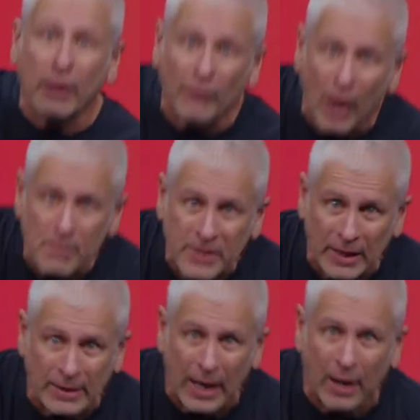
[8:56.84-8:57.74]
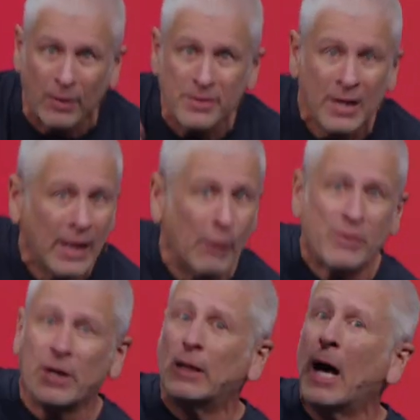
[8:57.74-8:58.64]
of ups and downs. It
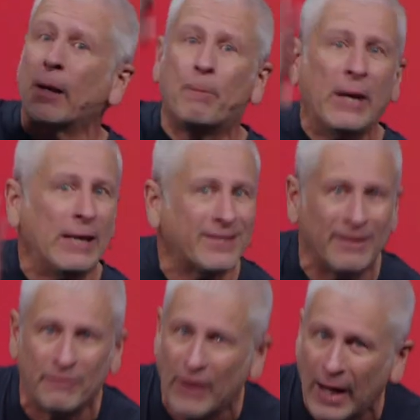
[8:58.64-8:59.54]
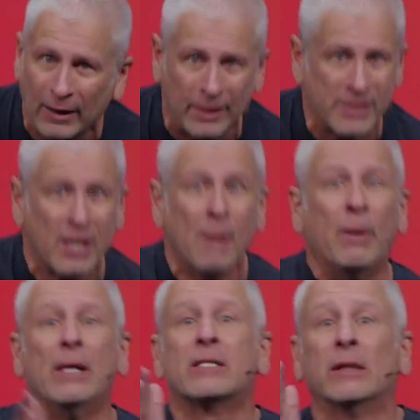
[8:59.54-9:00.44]
was a lot of peaks and valleys,
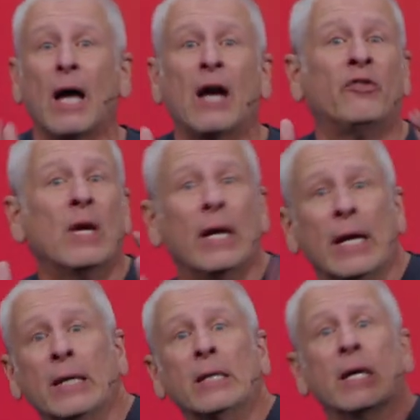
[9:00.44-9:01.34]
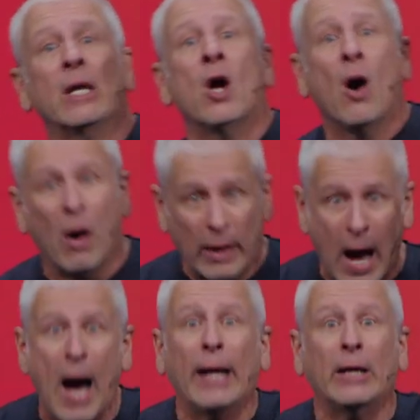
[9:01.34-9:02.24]
but his life ended on a
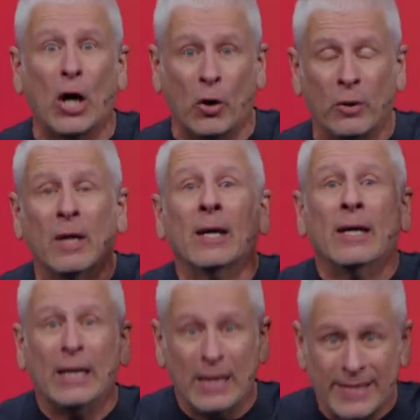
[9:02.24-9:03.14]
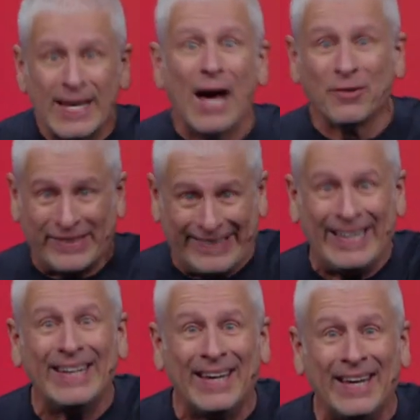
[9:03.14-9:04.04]
high note. He is now
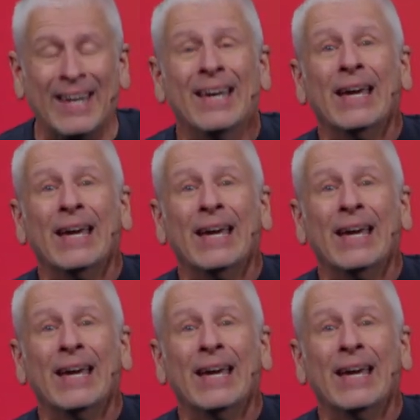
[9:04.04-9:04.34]
seated